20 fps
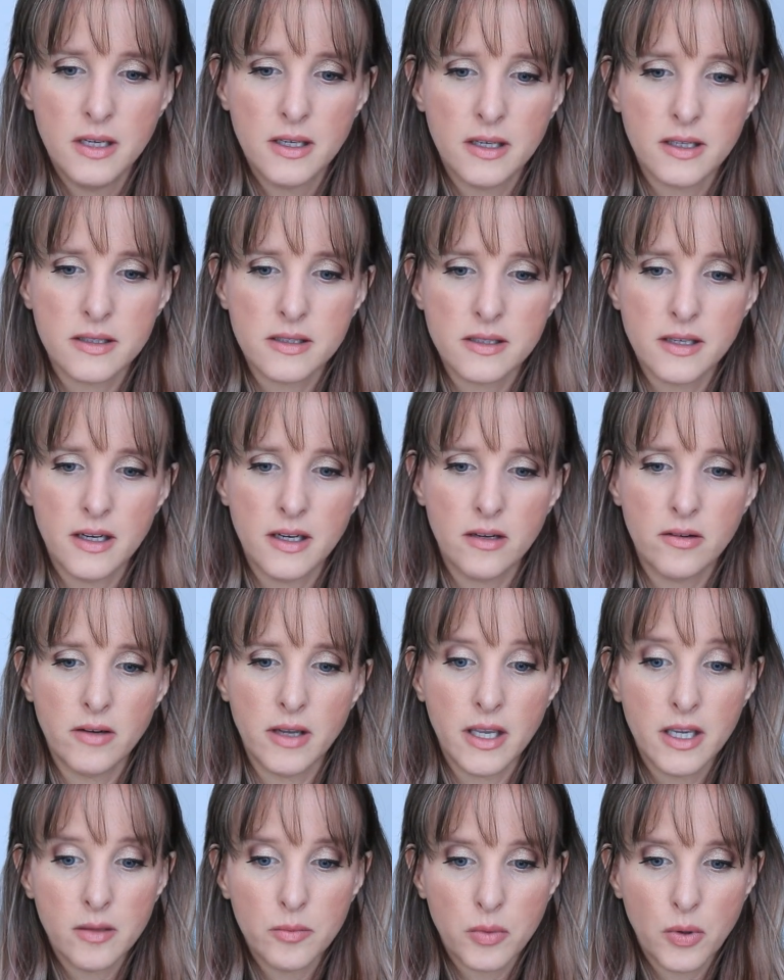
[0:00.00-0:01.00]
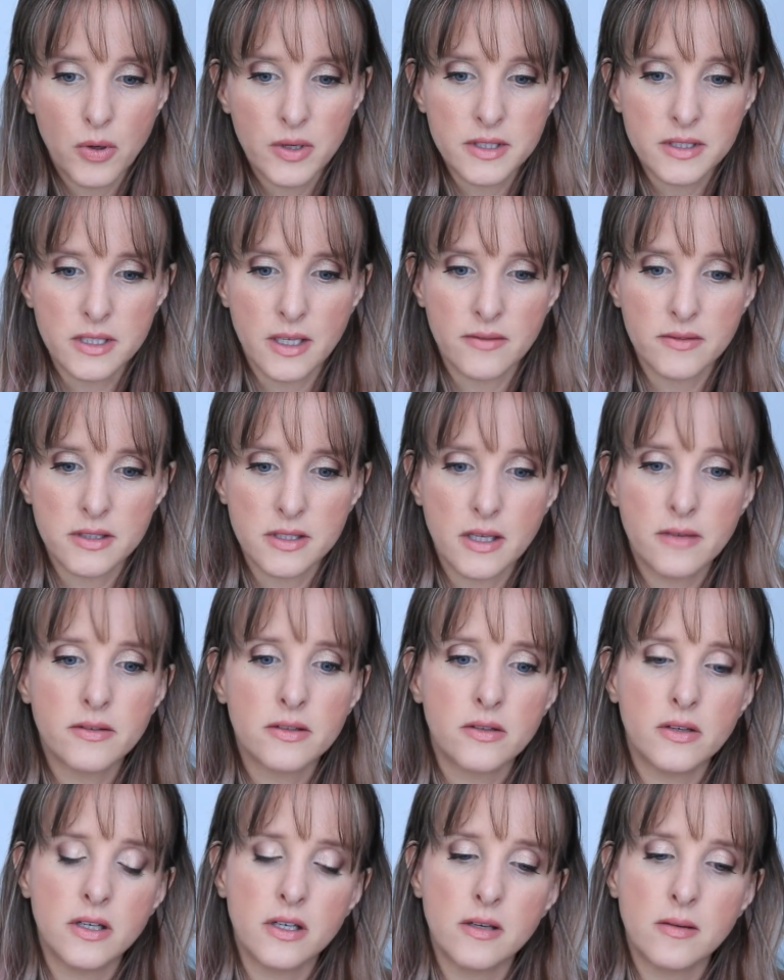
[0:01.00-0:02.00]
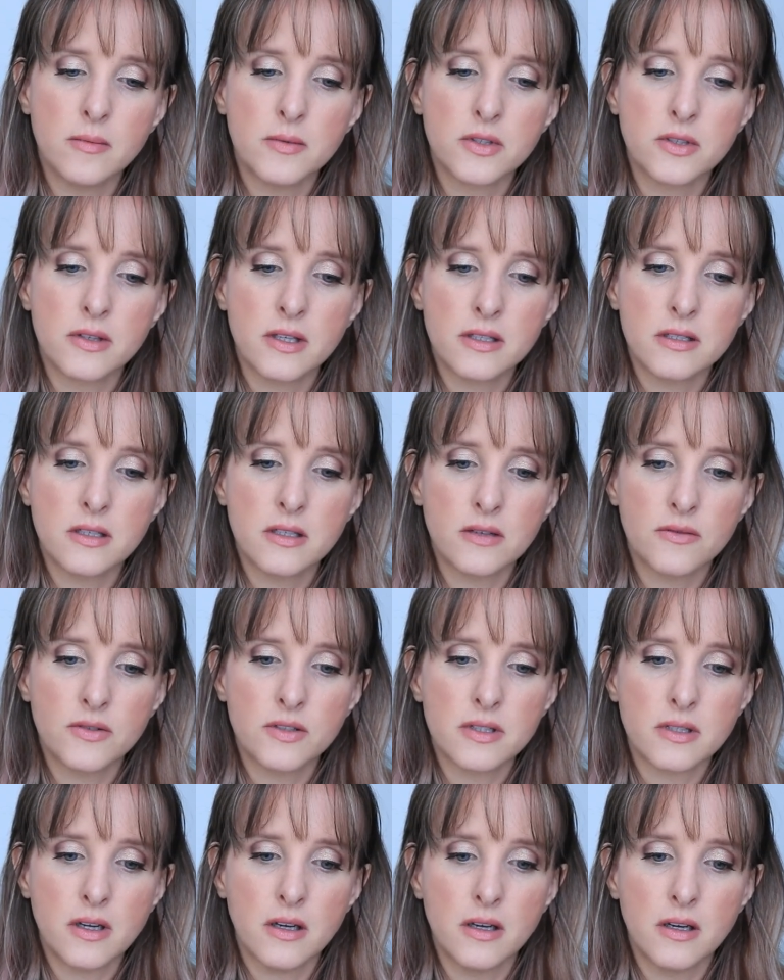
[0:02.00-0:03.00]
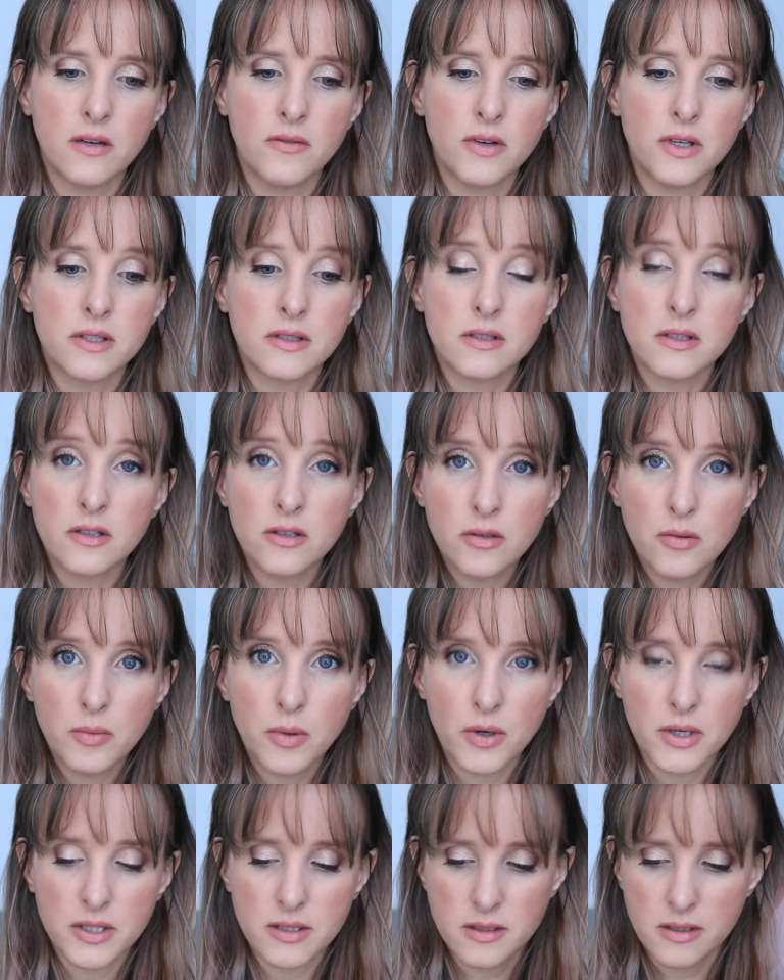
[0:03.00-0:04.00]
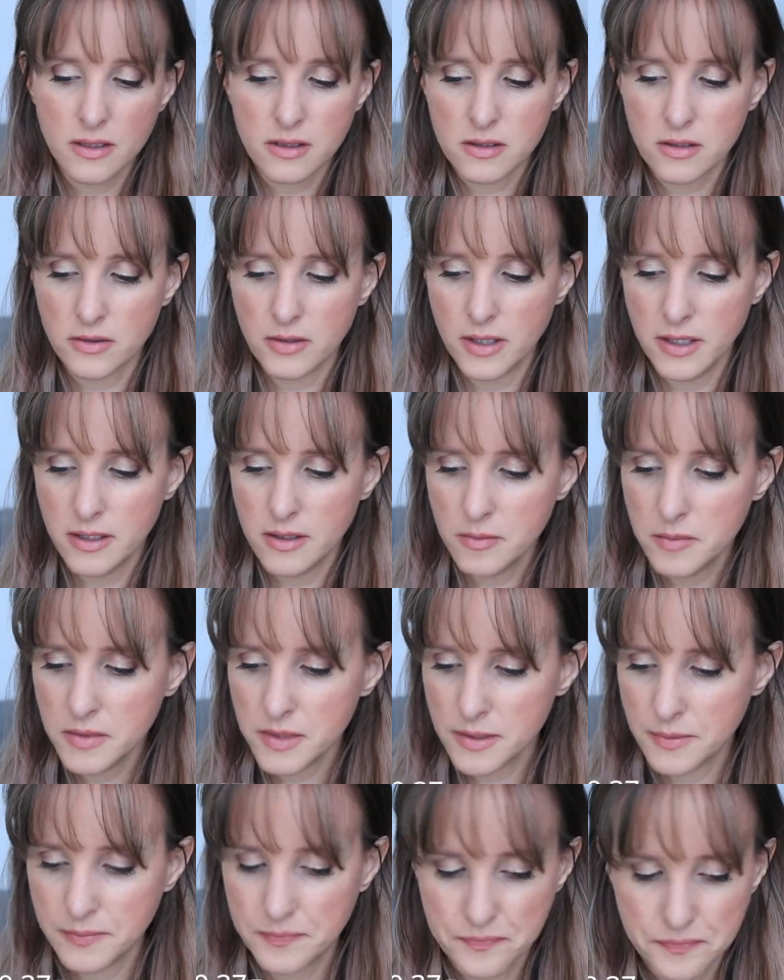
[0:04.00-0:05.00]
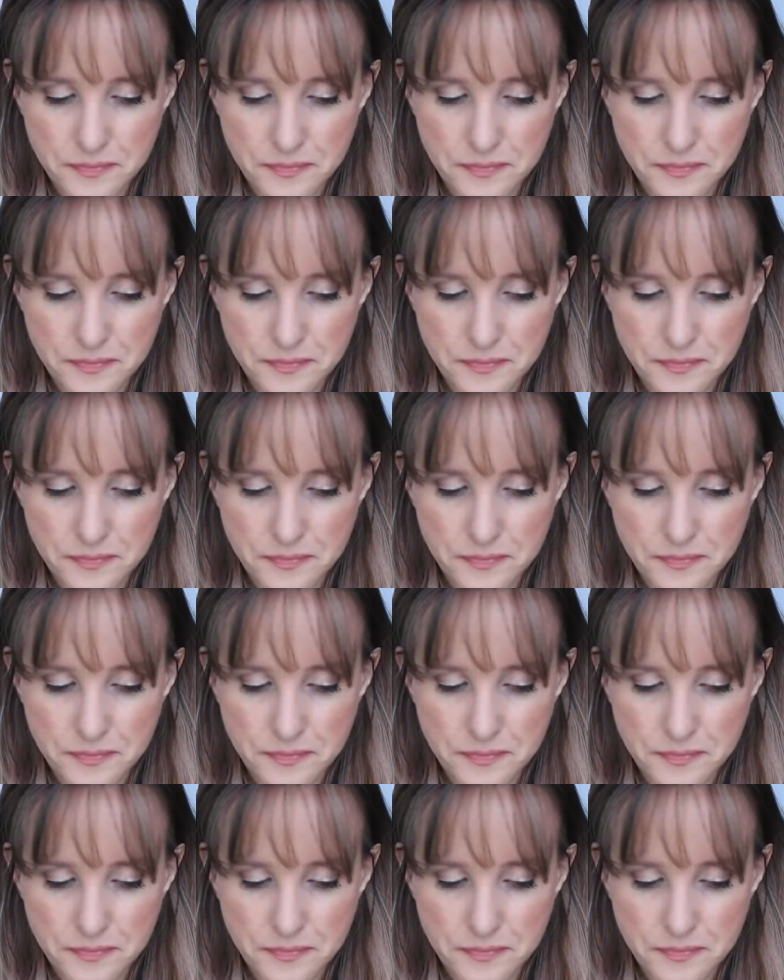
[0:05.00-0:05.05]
It's now 8.77 grams. So that's a difference of 0.6 grams.